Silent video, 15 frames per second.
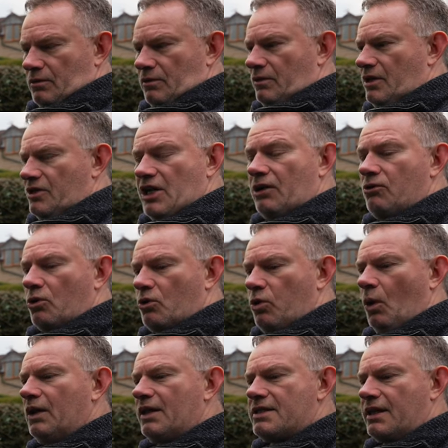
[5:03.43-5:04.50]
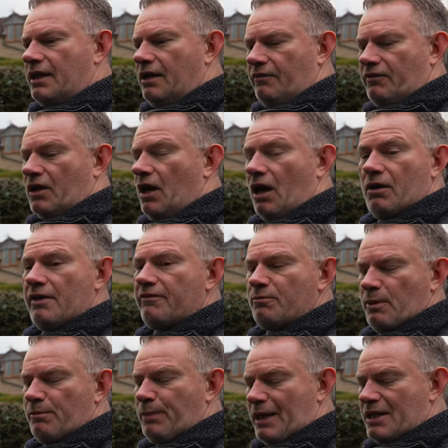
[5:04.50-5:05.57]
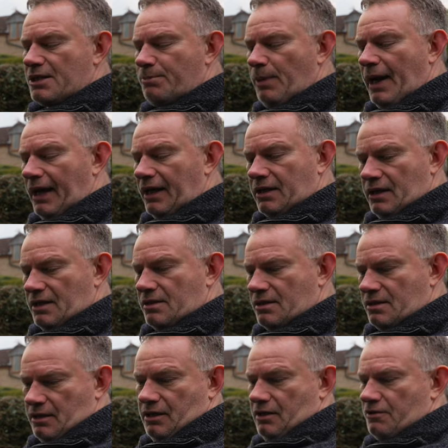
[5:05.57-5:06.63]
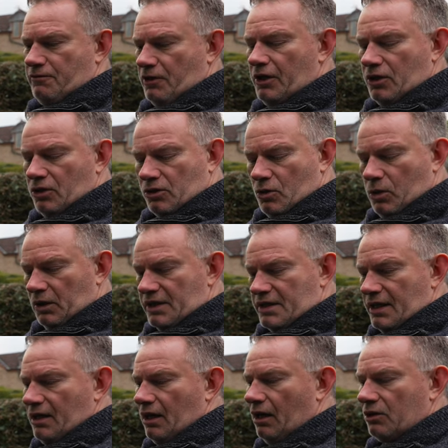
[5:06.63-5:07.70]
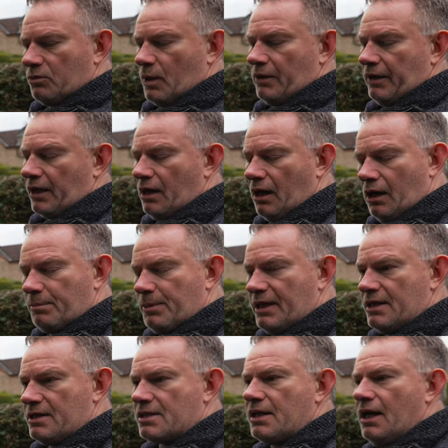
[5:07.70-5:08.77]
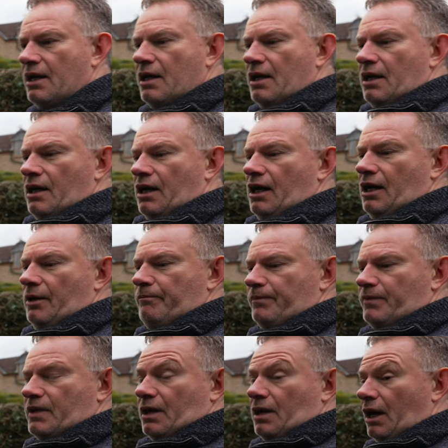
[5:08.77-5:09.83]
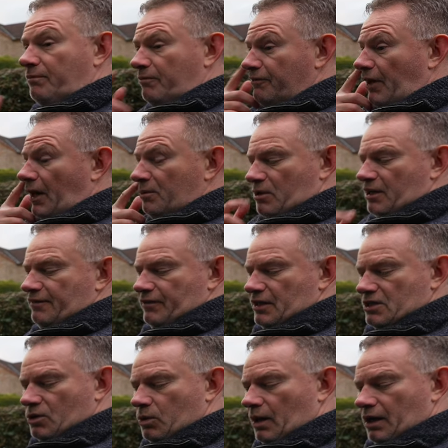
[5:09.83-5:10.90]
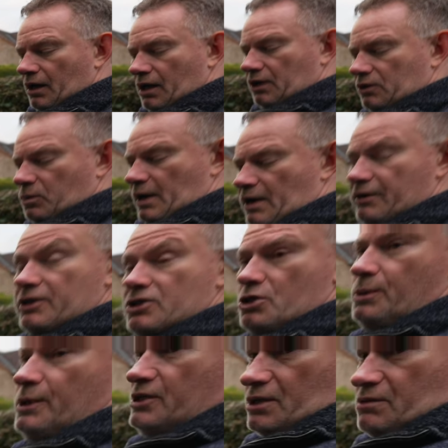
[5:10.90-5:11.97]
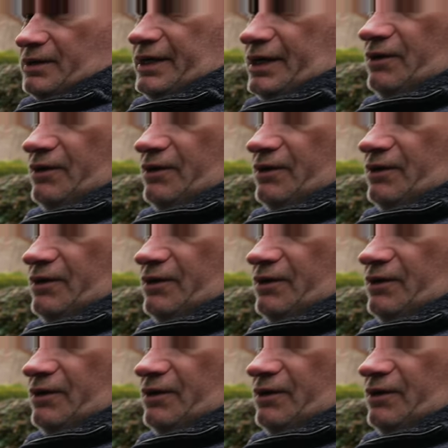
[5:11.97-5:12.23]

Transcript: the general quality of the car, even with base spec, is, yeah, it's very good quality, hard wearing carpets. The carbon fiber even is quite hard wearing to a degree,